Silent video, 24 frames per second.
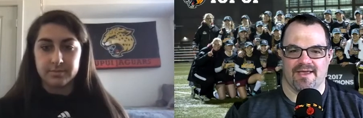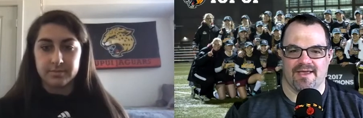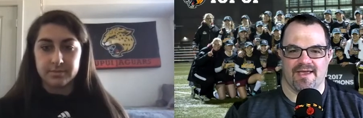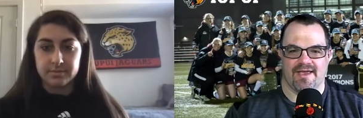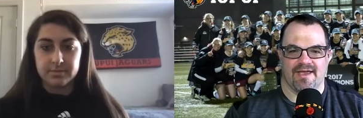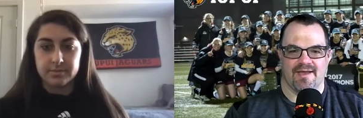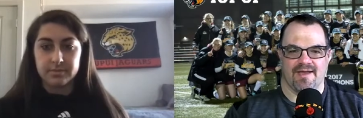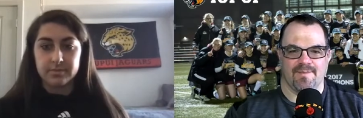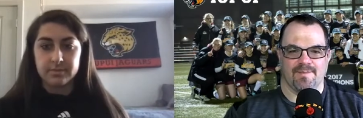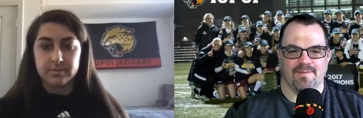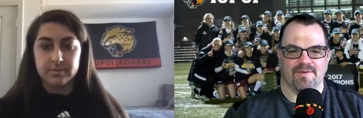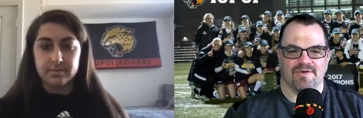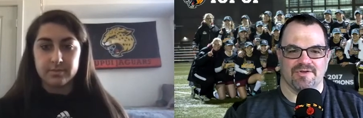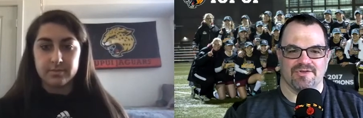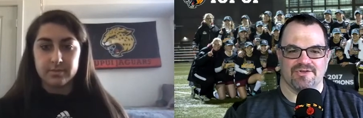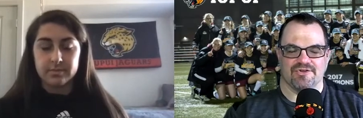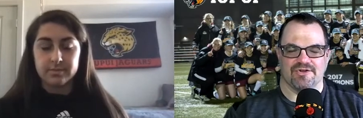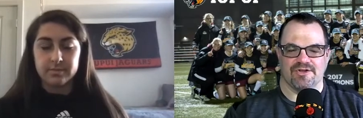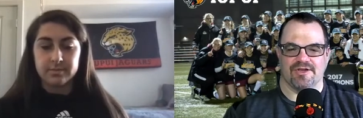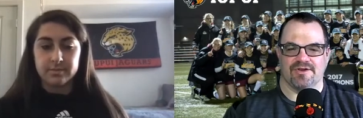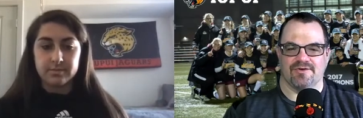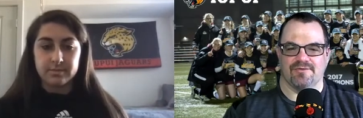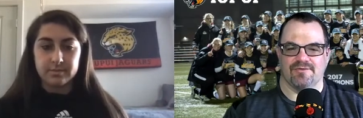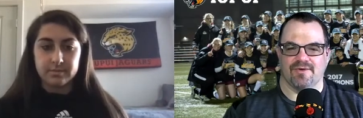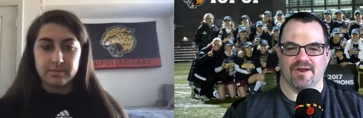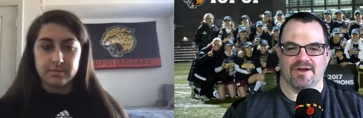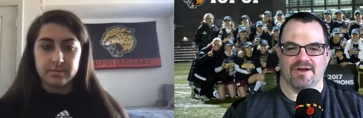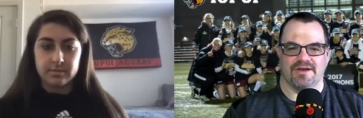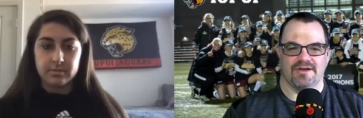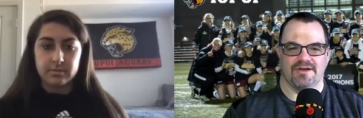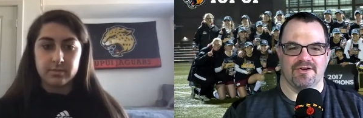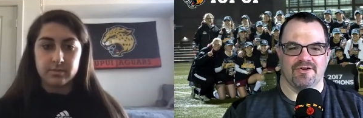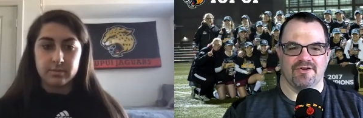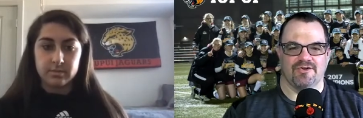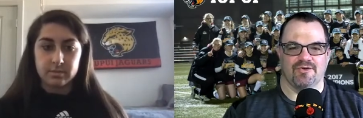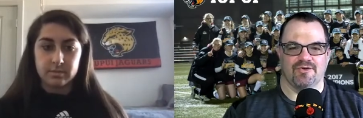Speaker 1: campus, you're getting ready
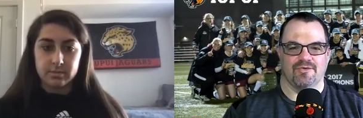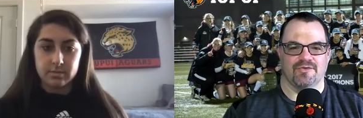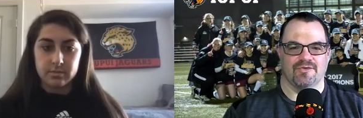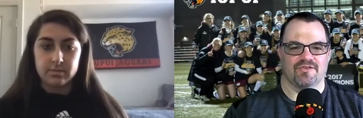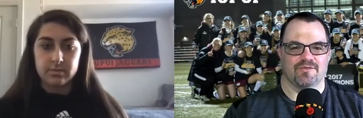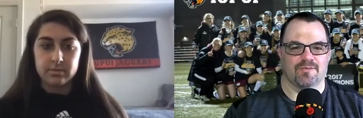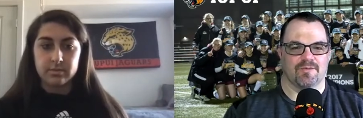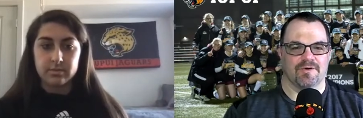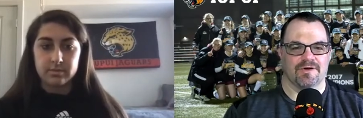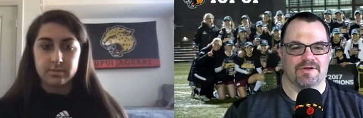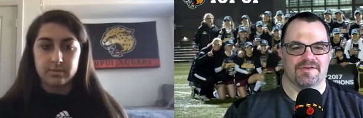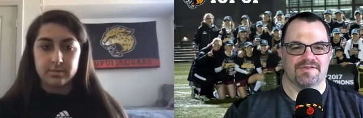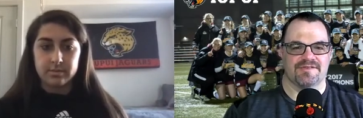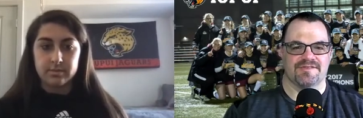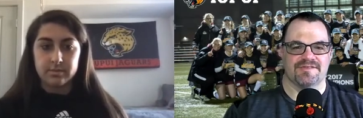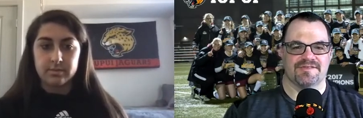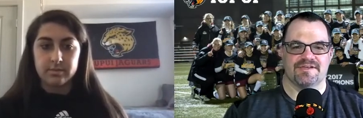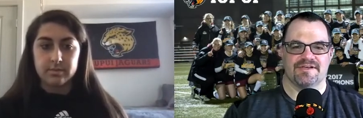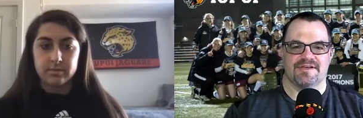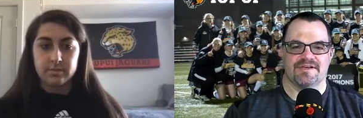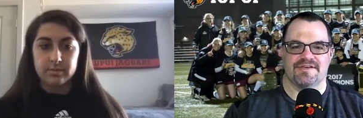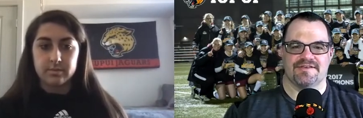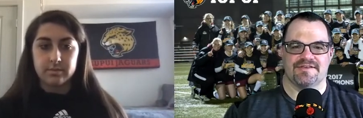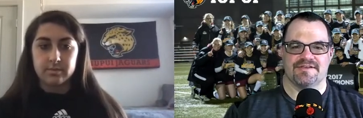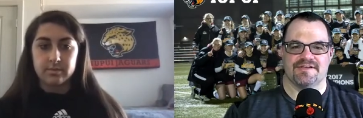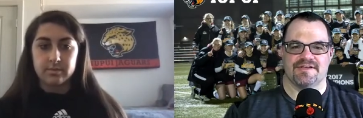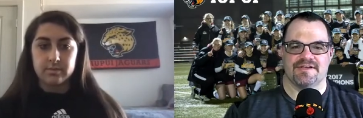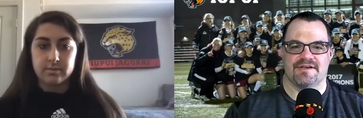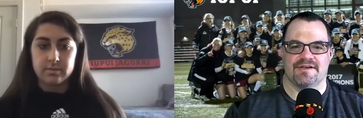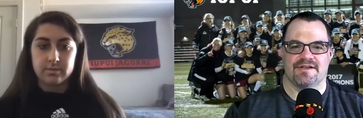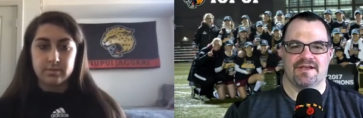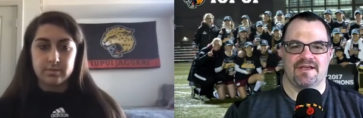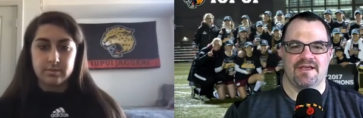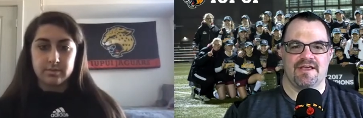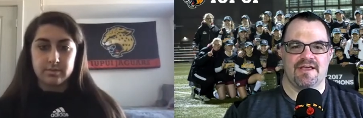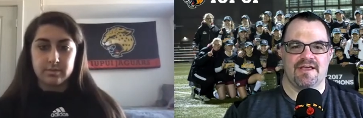to do the spring
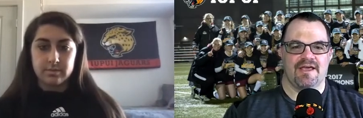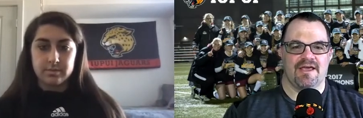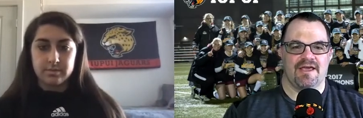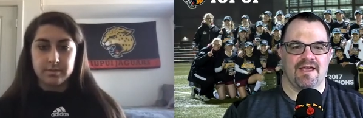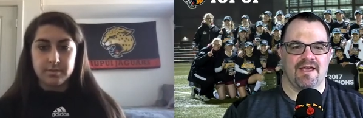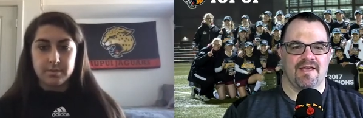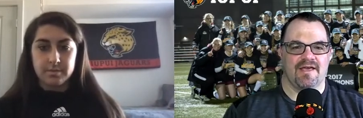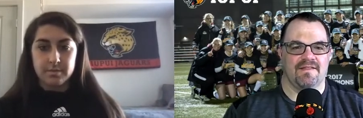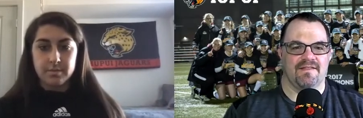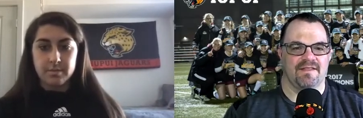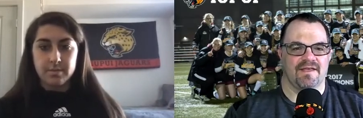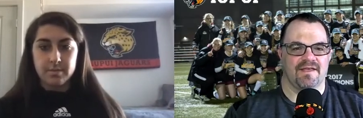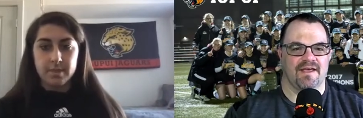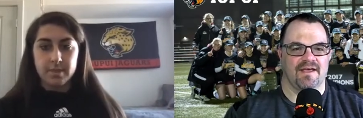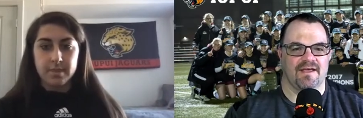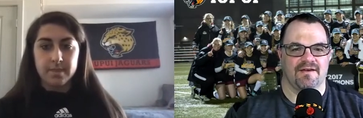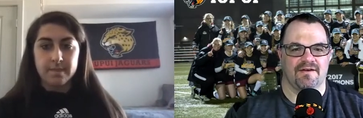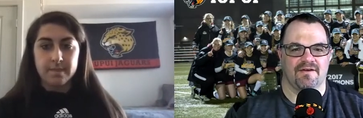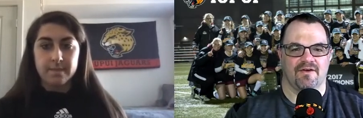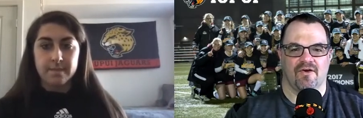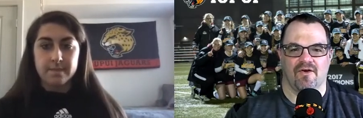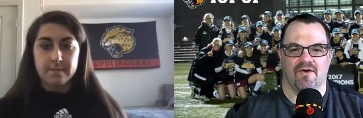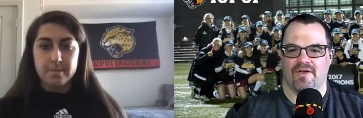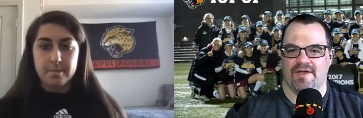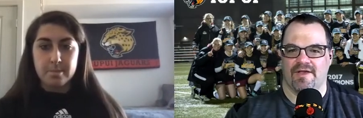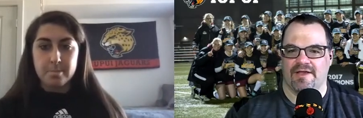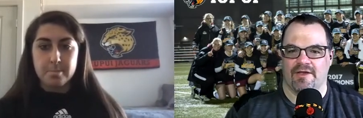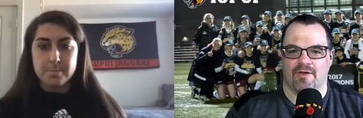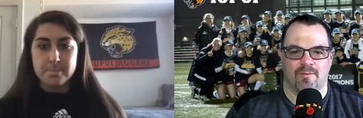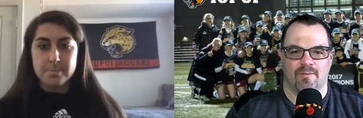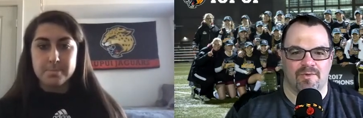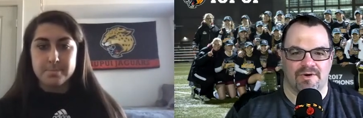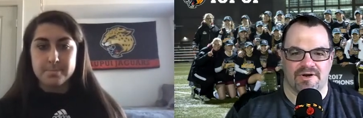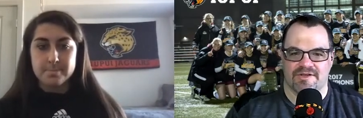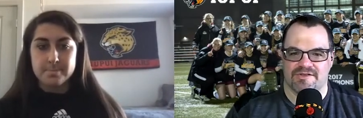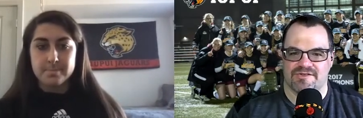season, and then all
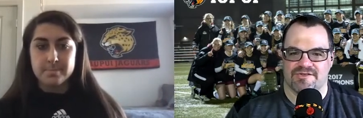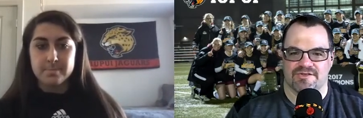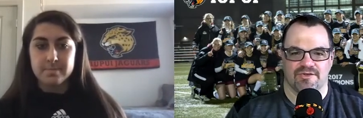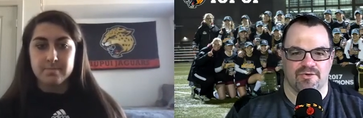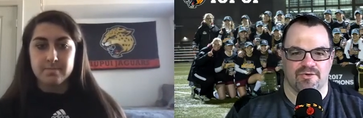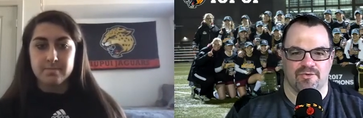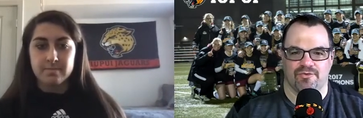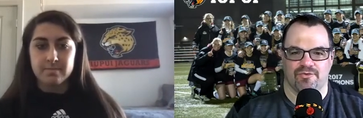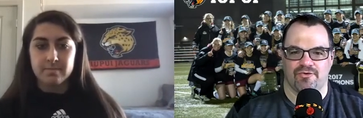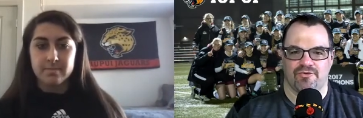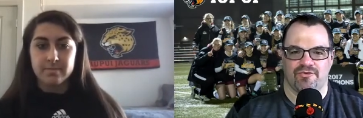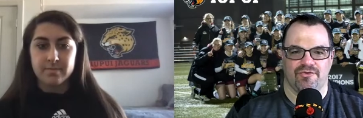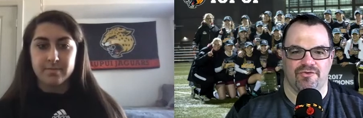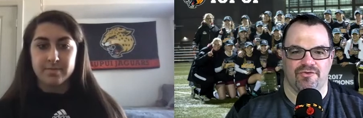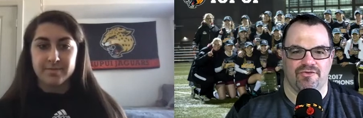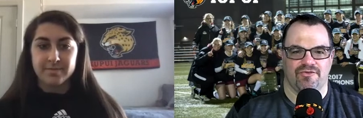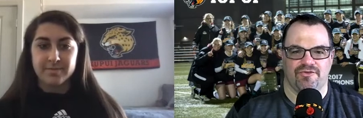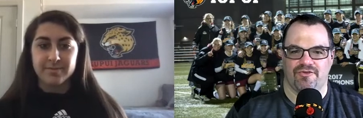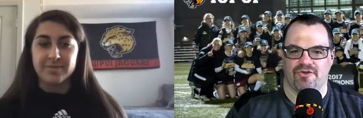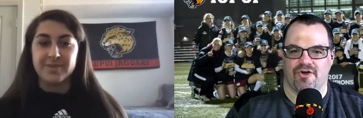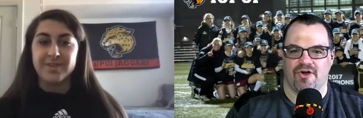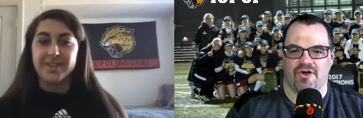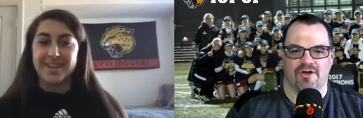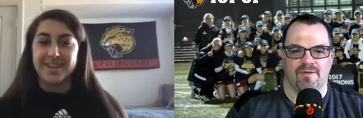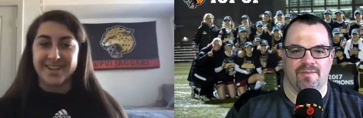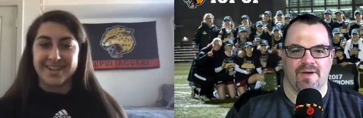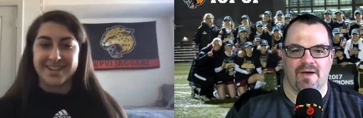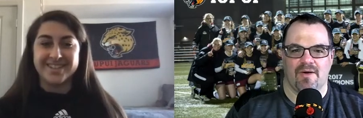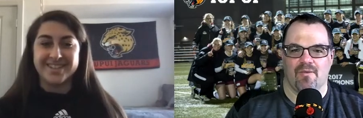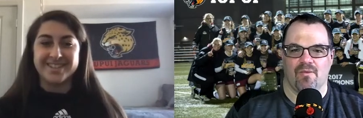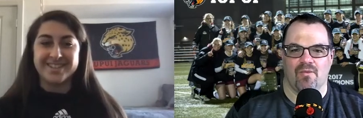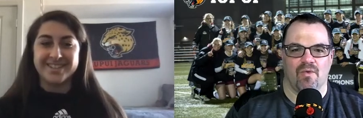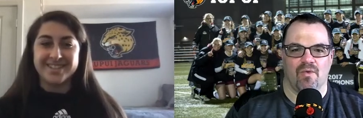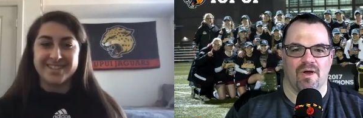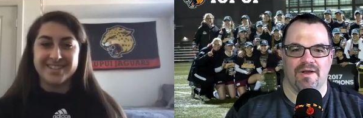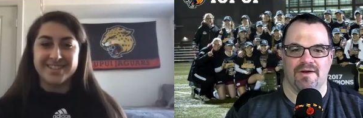hell breaks loose. Talk yeah.
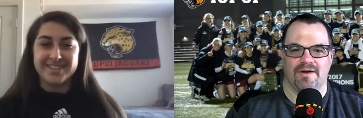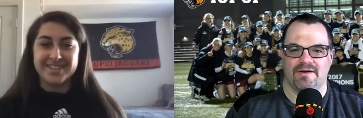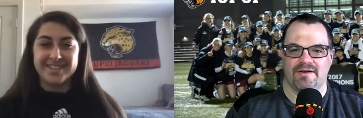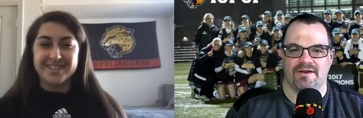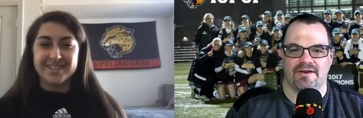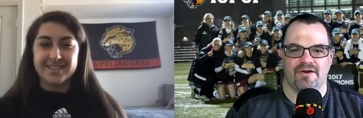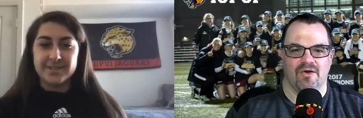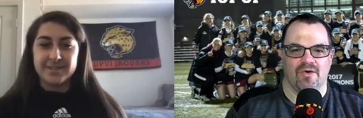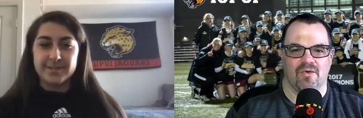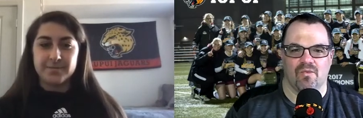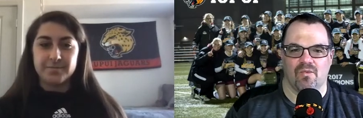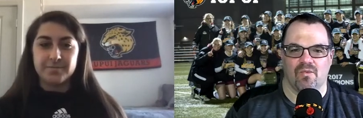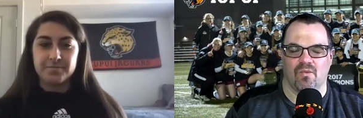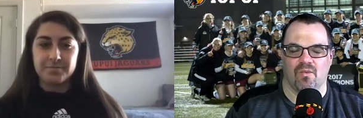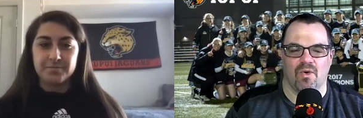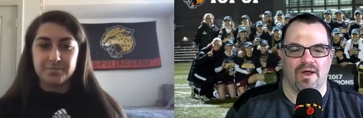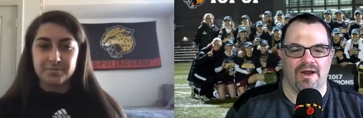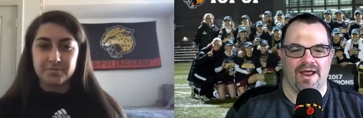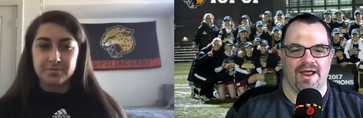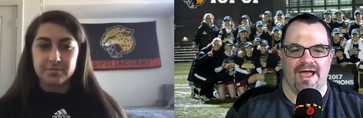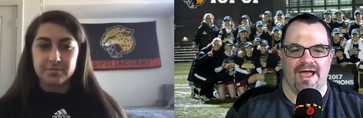about what, you know, what